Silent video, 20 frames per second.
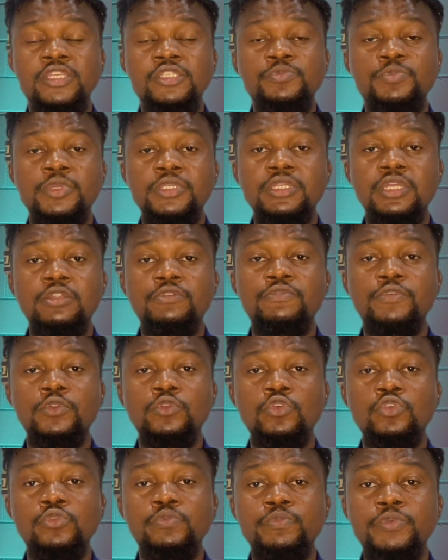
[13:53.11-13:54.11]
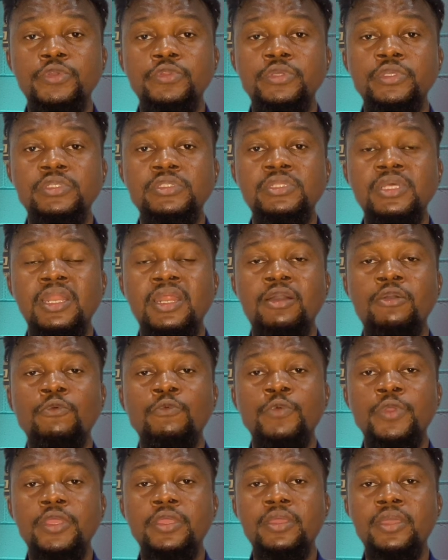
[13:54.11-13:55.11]
especially for those buildings that are
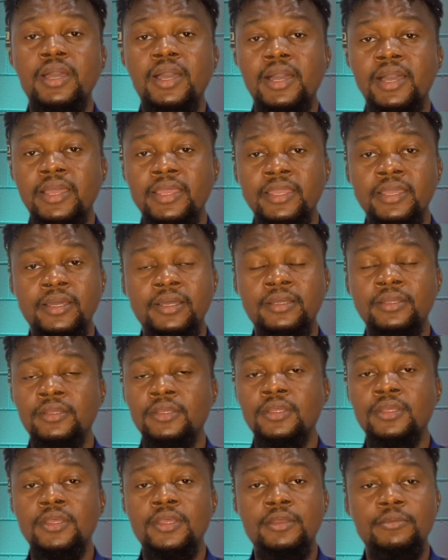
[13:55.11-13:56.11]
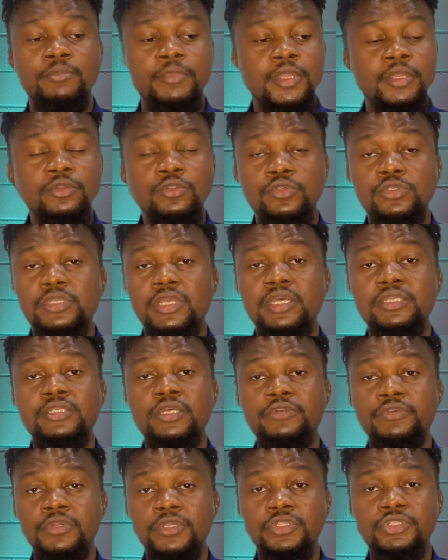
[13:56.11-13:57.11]
way higher. Man, those
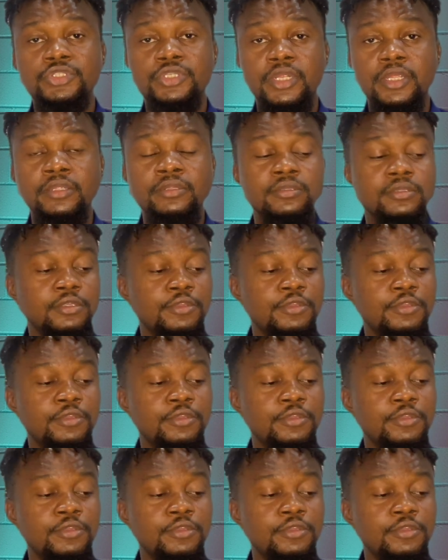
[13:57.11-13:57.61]
guys are really trying.